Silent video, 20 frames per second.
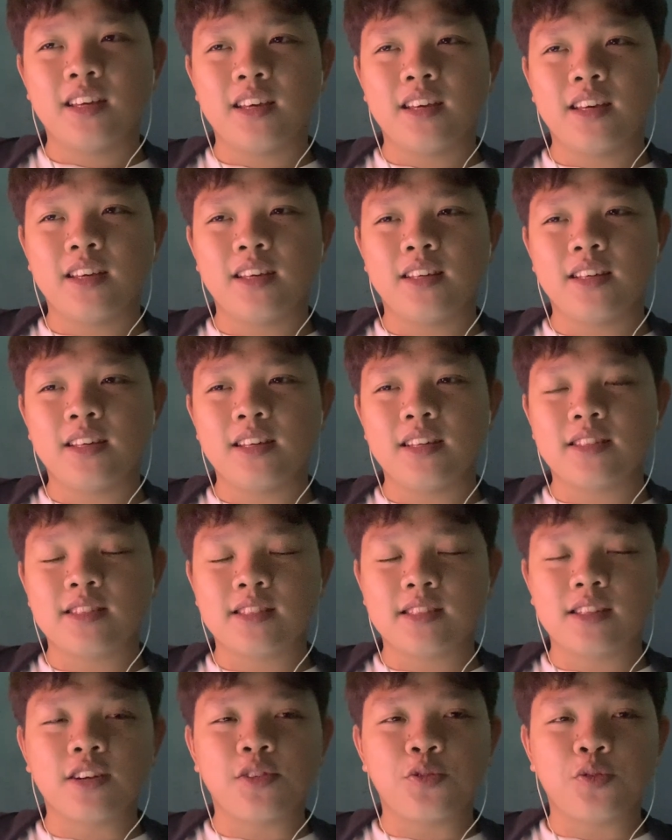it's
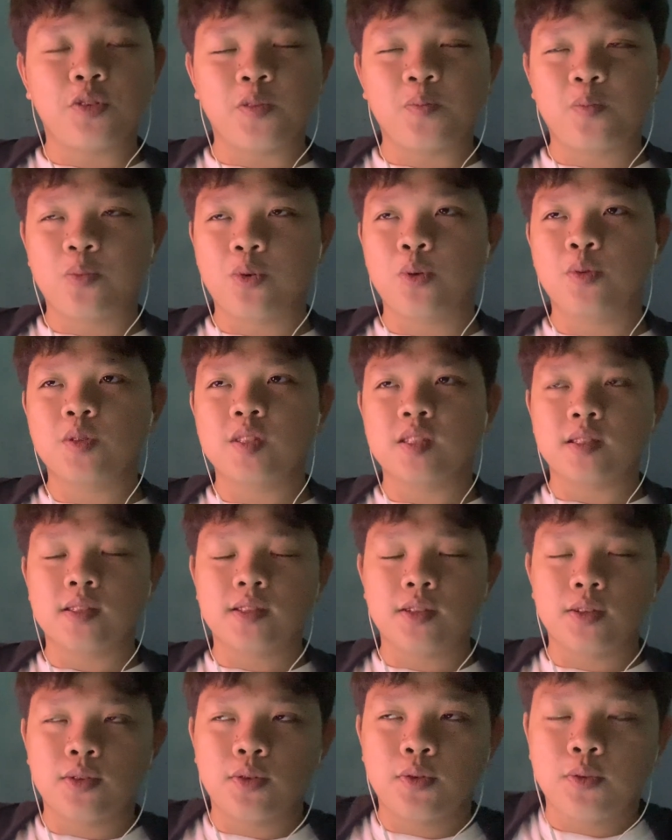not a fun process
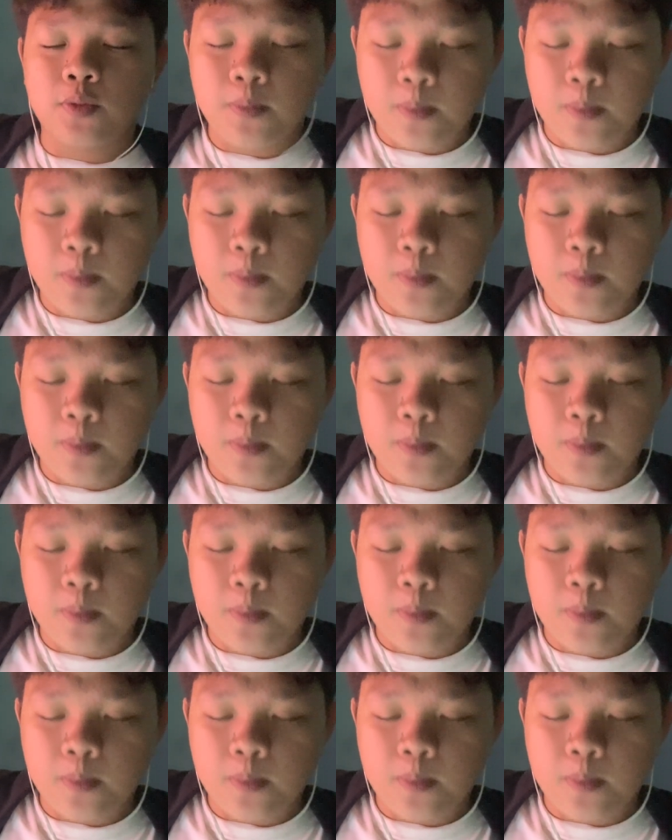to do.